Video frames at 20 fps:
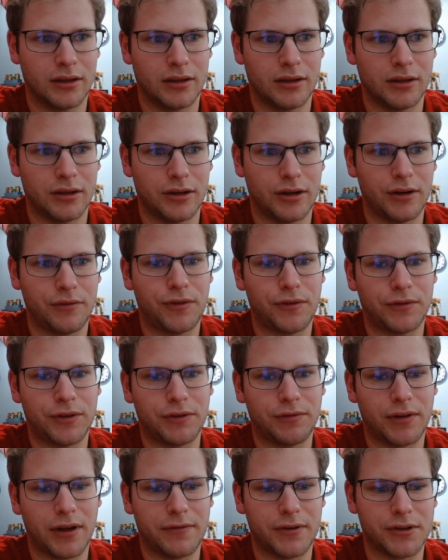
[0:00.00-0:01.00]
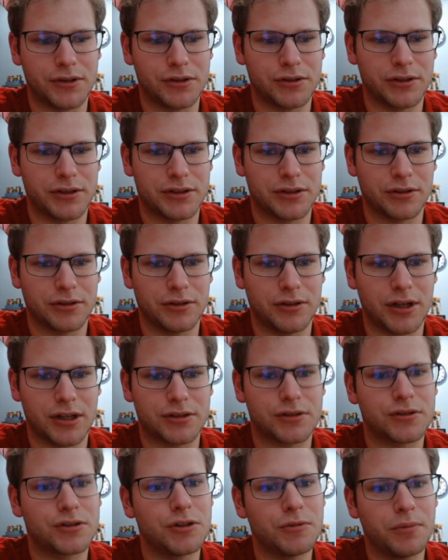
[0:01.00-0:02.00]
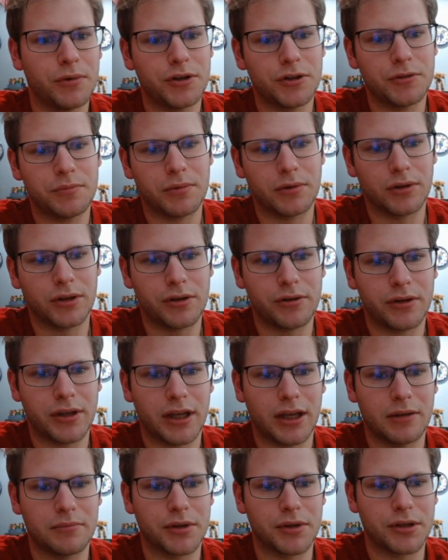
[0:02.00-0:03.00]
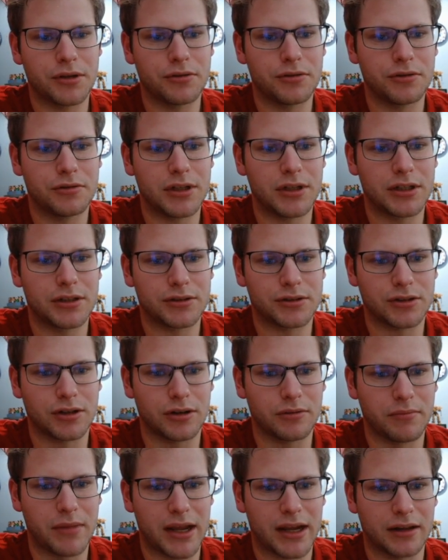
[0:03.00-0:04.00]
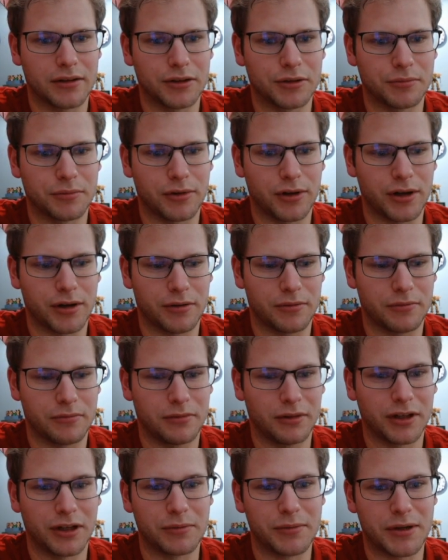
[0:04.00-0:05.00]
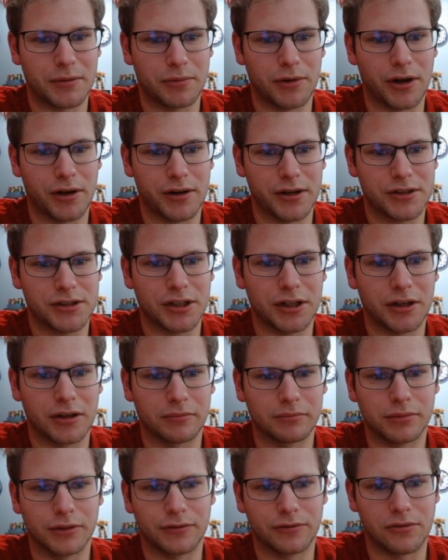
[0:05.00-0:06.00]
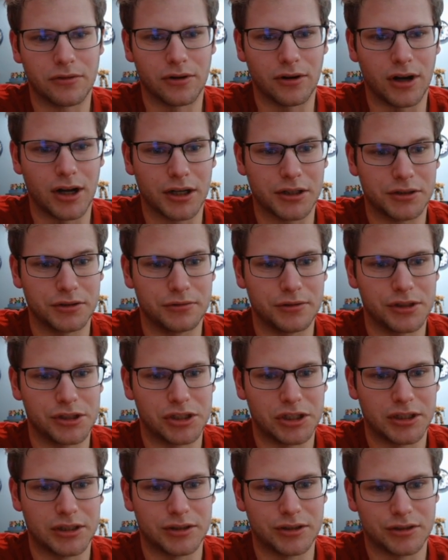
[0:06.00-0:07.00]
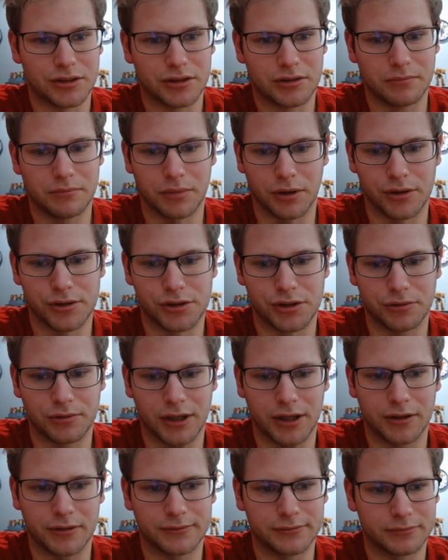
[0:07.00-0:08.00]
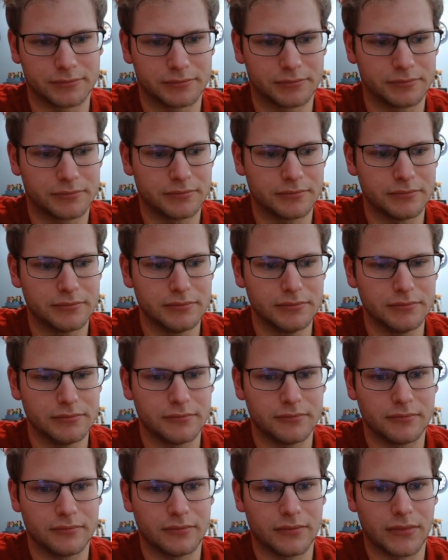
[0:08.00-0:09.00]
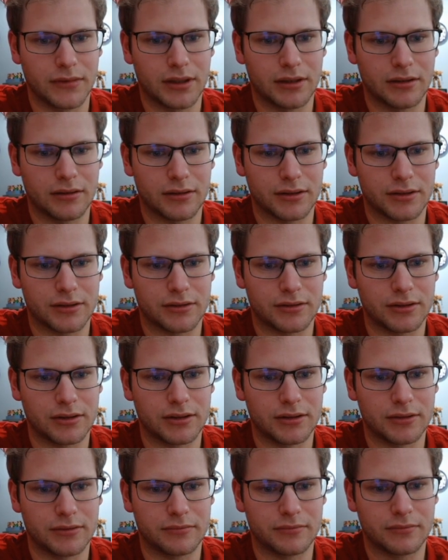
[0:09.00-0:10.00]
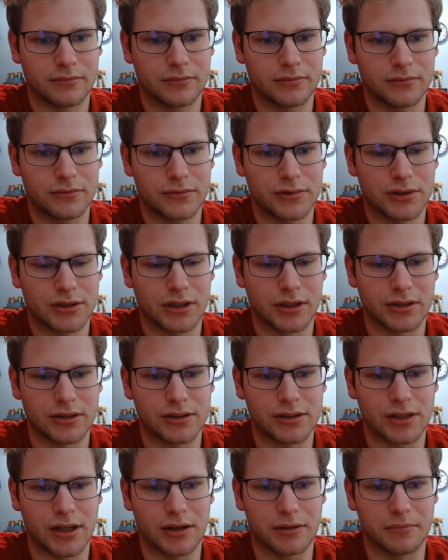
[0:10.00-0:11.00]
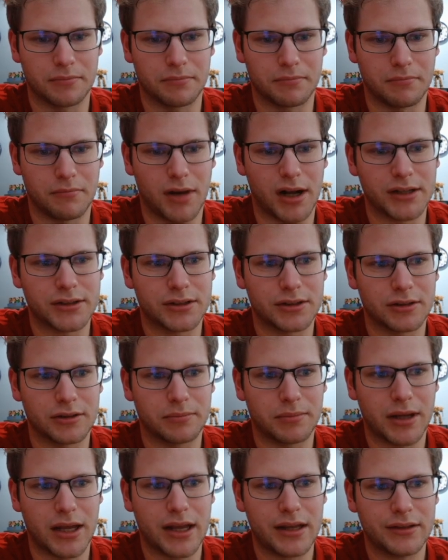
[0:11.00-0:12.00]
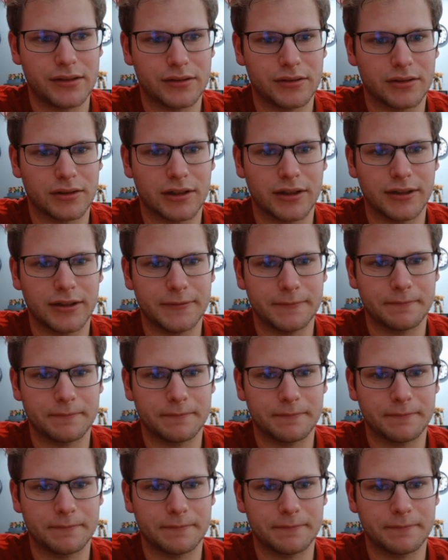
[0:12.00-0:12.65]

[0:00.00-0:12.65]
You're at 5,500, so you're not super duper low yet, but you do need to start making a little bit of progress here before Hawk2G just burns you out. Let's see. Just gonna set a monster pass. Okay.